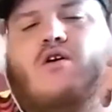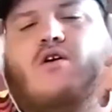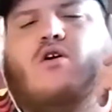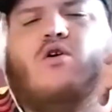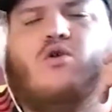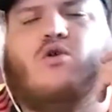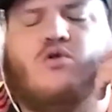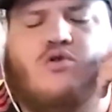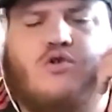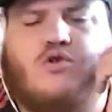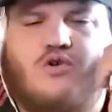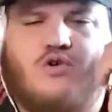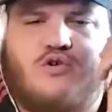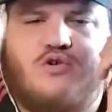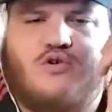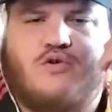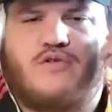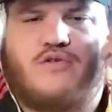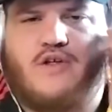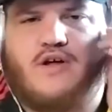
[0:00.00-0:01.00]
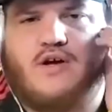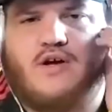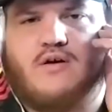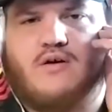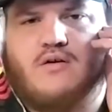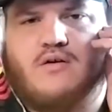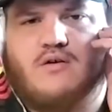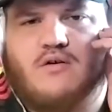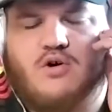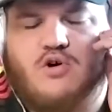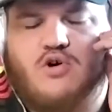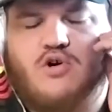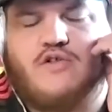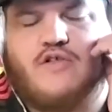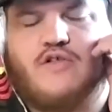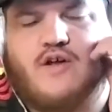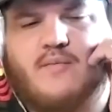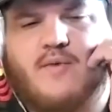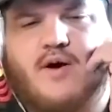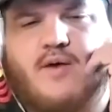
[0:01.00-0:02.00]
Who do you think
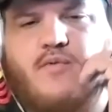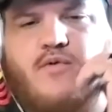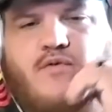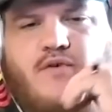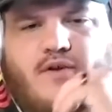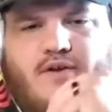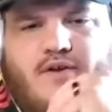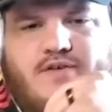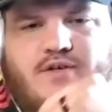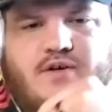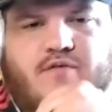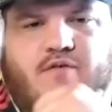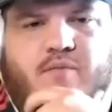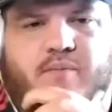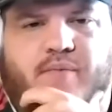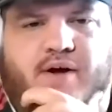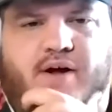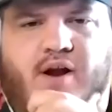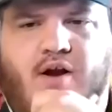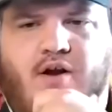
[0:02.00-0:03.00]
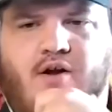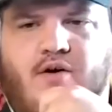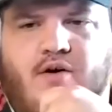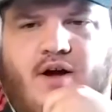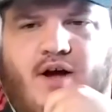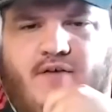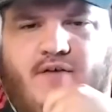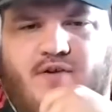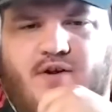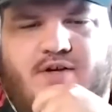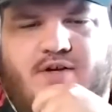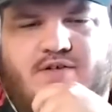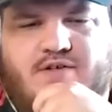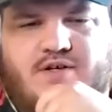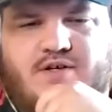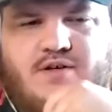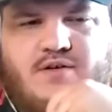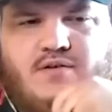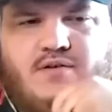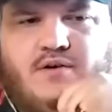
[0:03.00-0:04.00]
might be realistic for Ben? I know
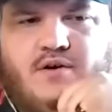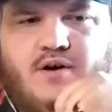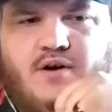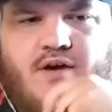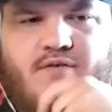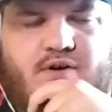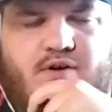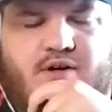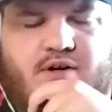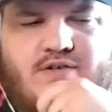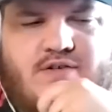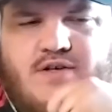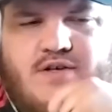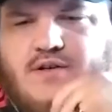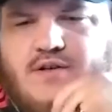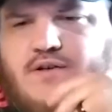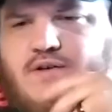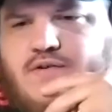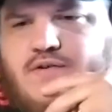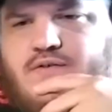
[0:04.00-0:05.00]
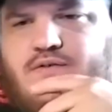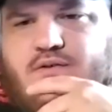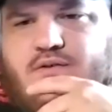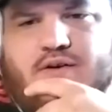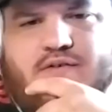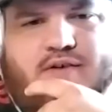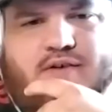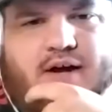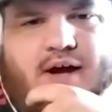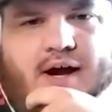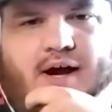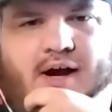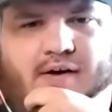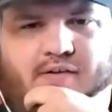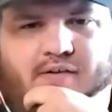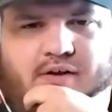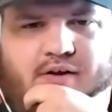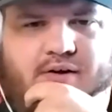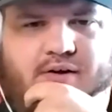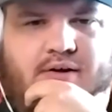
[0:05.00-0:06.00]
Evanessian is a guy
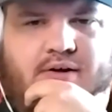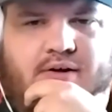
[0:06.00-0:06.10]
that